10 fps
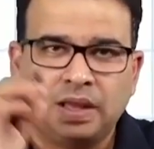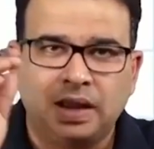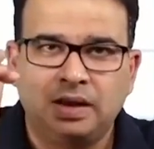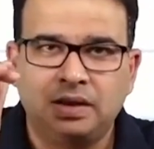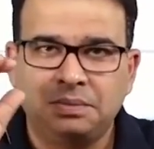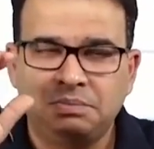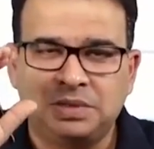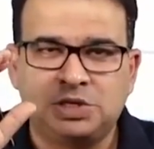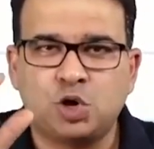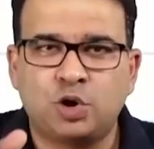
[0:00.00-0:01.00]
In
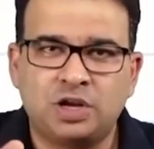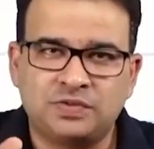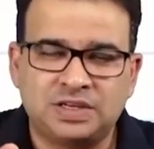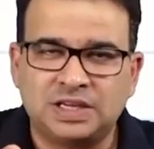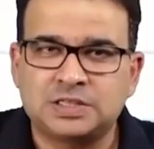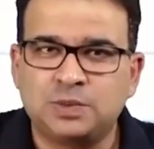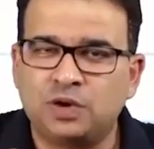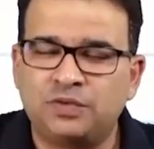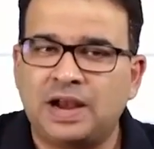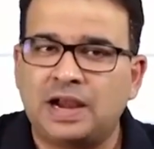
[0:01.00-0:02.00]
majority of the textbook
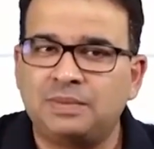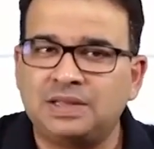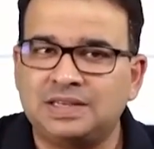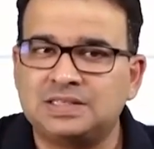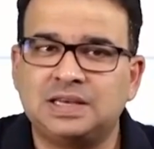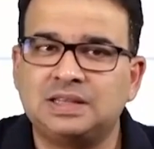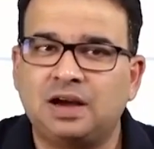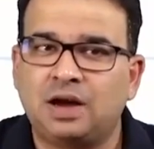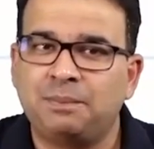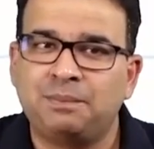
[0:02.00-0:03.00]
of anatomy, they say
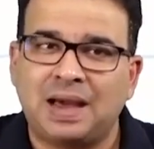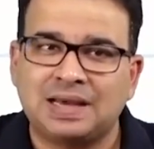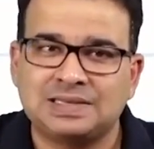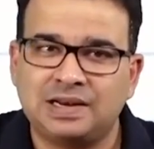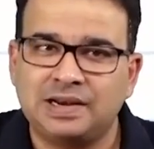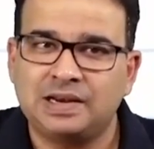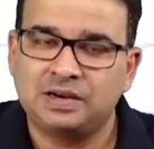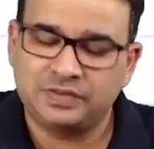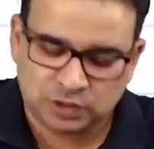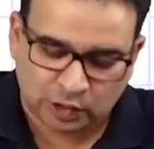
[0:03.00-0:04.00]
the maxillary
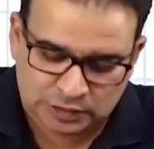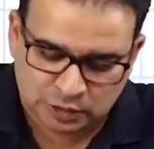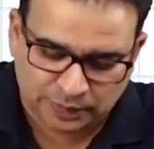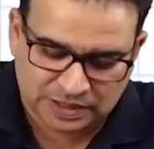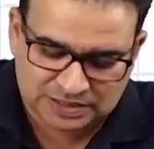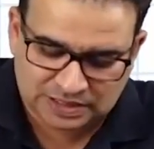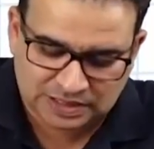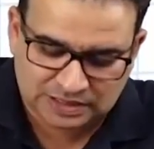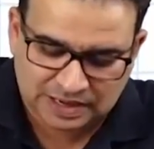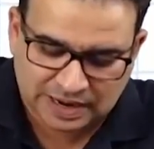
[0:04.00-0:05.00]
nerve is also present
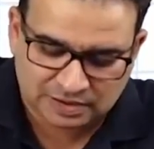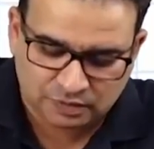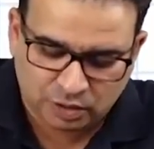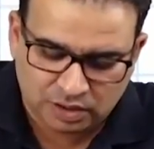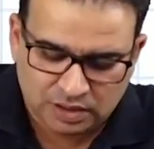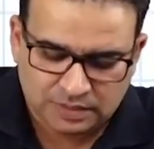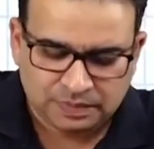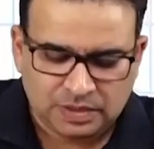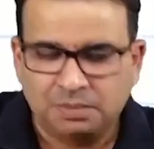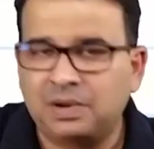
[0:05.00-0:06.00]
in the lateral wall,
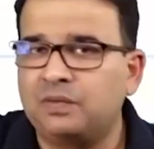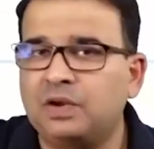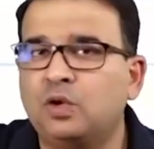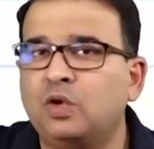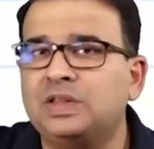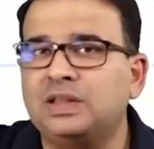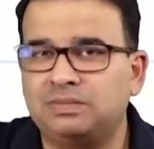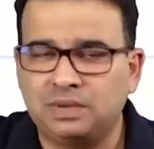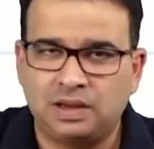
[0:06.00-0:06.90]
but we'll go with